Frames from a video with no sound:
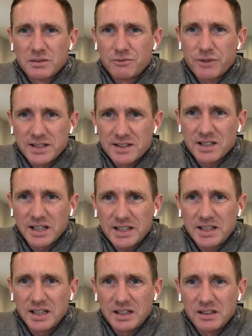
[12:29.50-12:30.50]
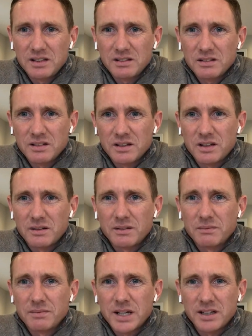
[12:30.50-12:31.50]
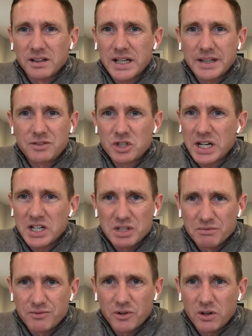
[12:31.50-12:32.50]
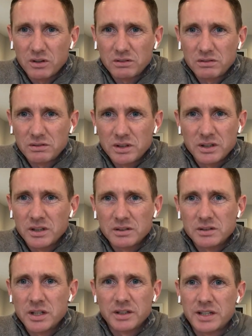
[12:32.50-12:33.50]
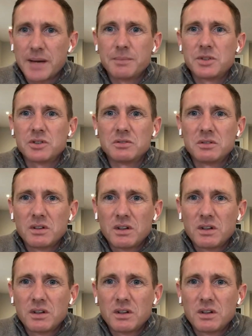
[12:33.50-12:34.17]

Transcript: Freddie Talicki, had a life-changing fall at Kempton.